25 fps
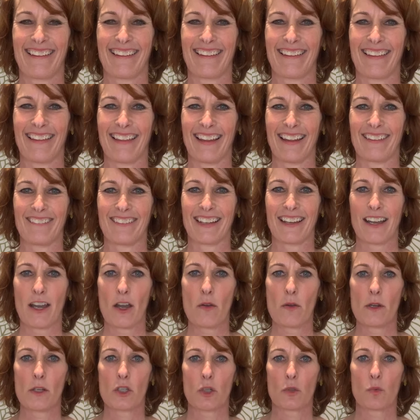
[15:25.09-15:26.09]
There we go,
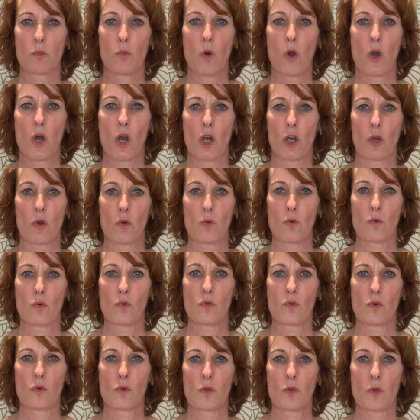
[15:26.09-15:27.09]
and just work
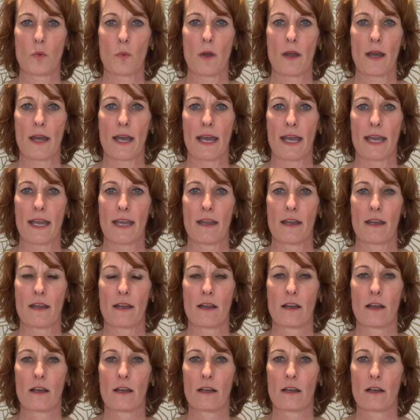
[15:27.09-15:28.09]
all the way
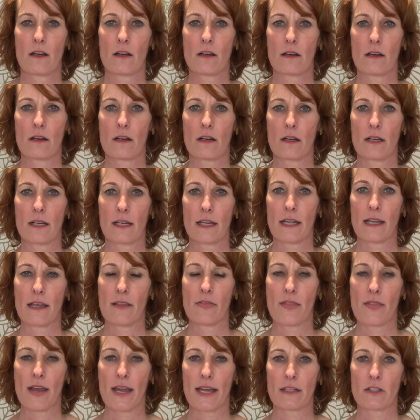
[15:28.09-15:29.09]
in
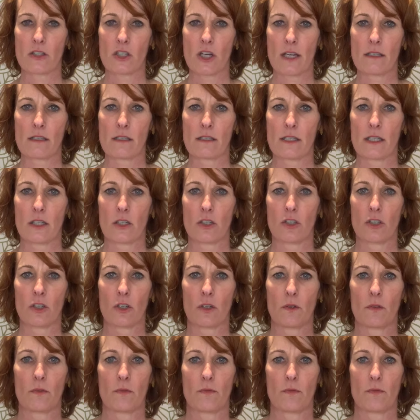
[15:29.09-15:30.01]
that chest tissue.